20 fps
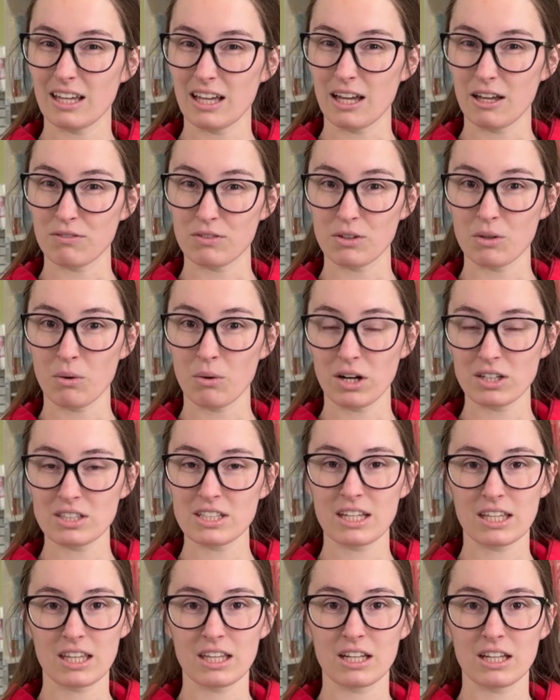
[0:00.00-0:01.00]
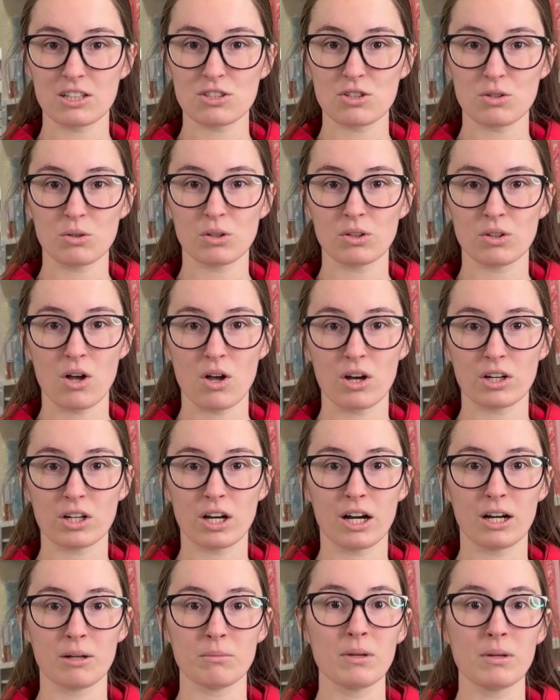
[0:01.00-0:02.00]
If you are taking it to a long
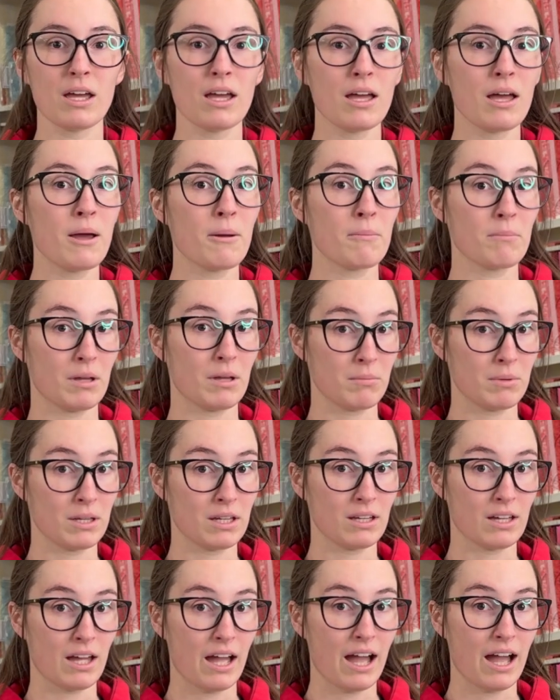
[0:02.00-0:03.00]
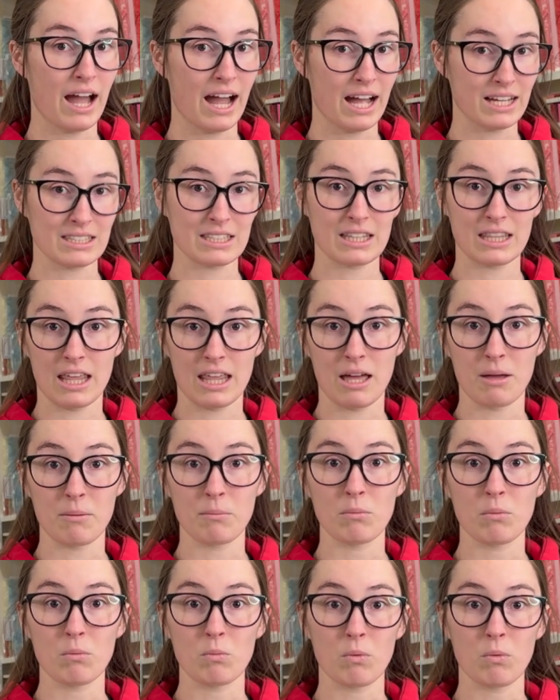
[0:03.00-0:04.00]
arm, maybe ask
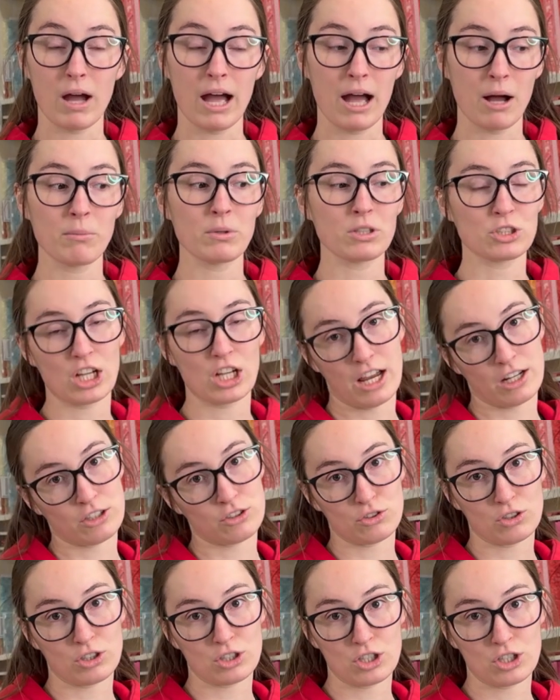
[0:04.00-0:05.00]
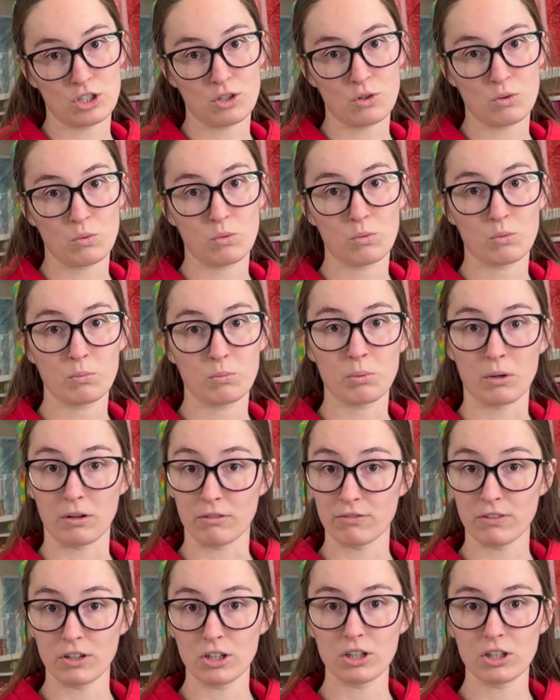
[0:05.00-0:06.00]
them how much extra do you
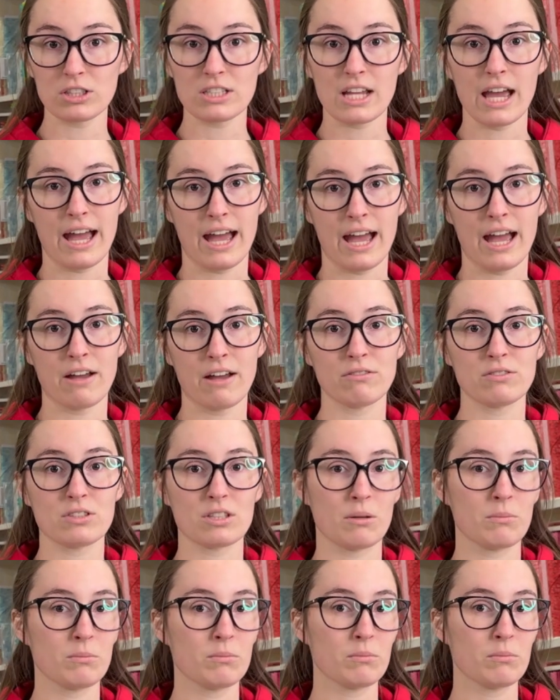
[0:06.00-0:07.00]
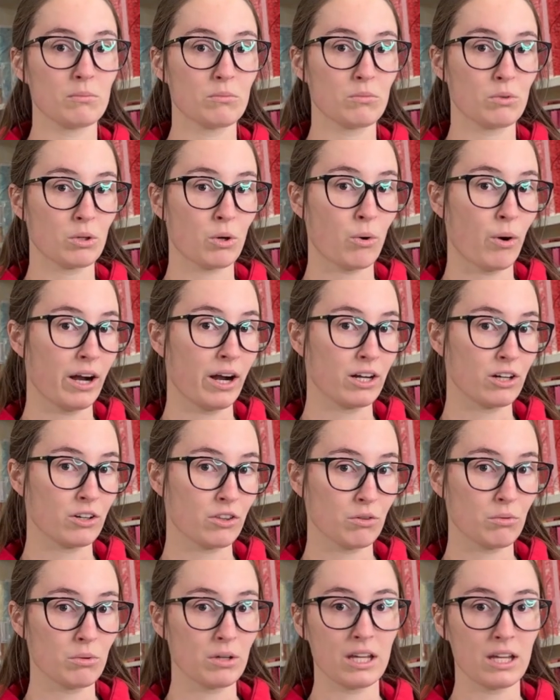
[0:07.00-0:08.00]
prefer to have. Some require
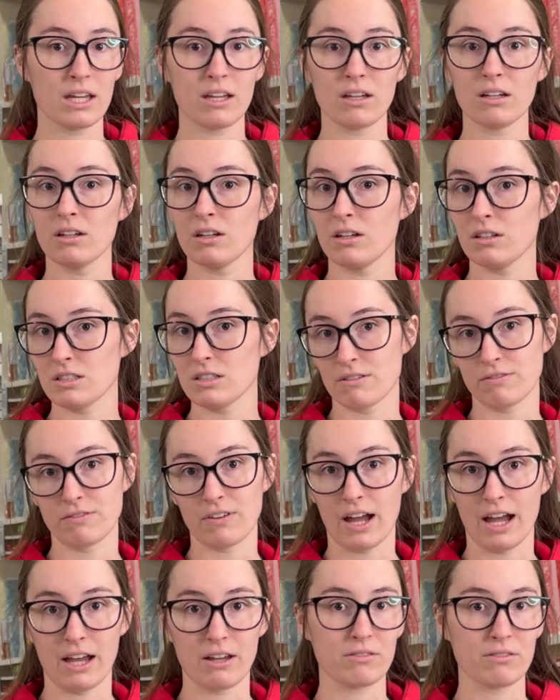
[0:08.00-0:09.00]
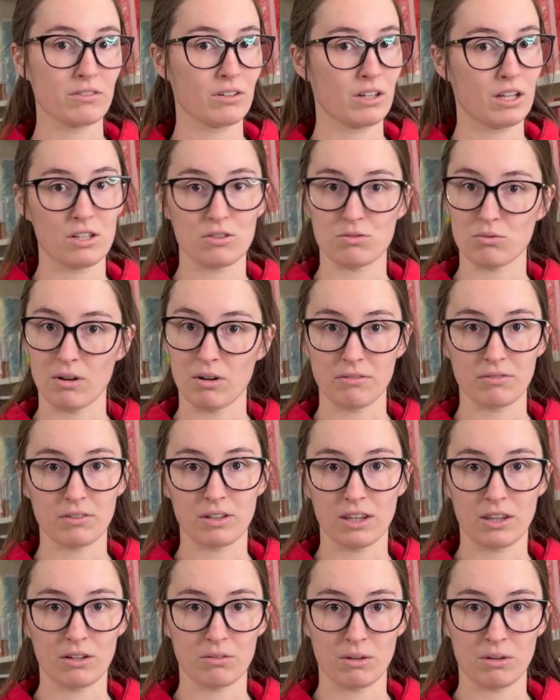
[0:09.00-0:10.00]
3 to 5 is
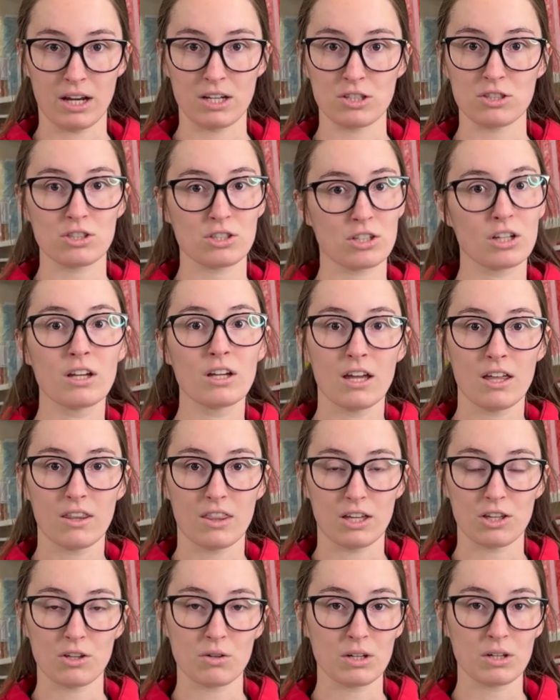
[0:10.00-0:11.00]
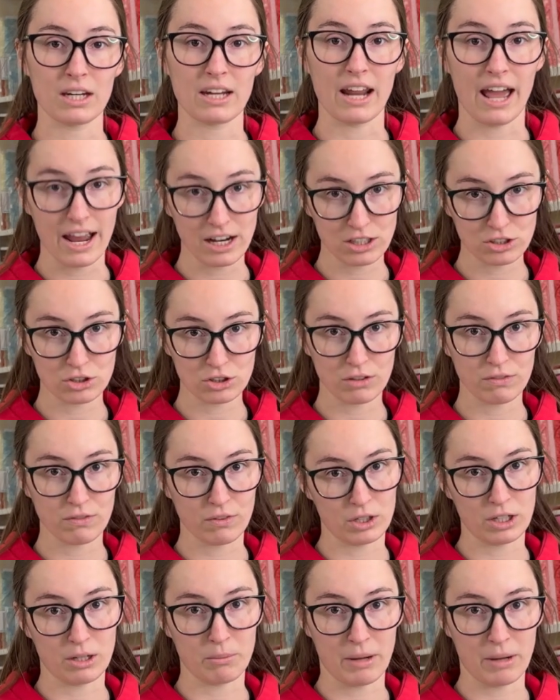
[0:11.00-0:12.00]
roughly the range that you need extra for
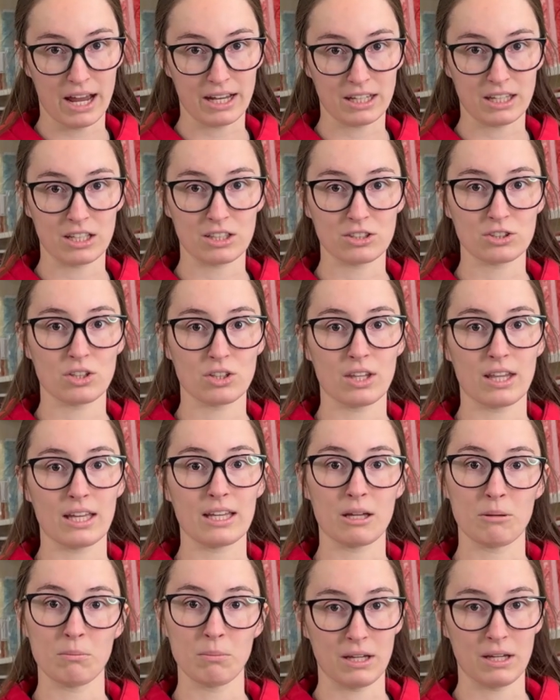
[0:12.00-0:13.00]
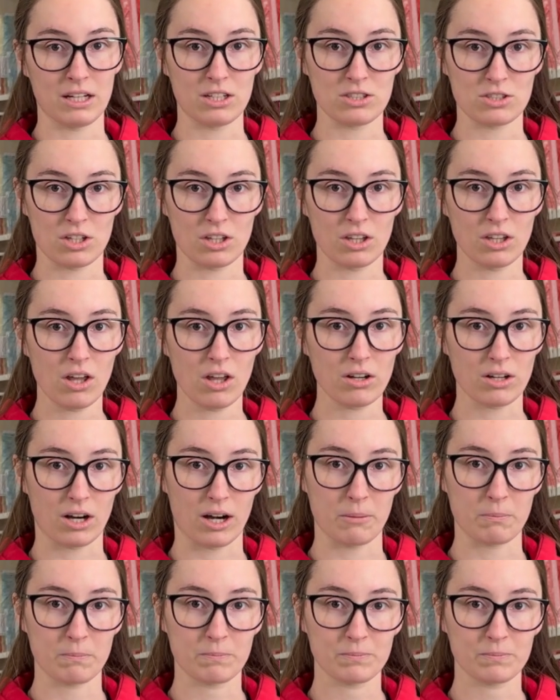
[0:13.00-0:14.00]
your backing so they can pin it to the long arm.